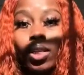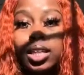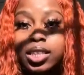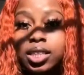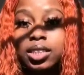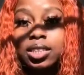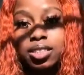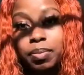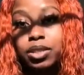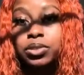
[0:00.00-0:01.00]
this is a
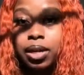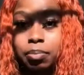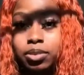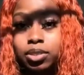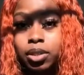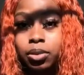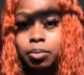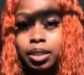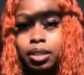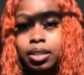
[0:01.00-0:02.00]
special episode
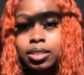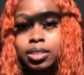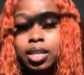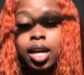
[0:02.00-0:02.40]
because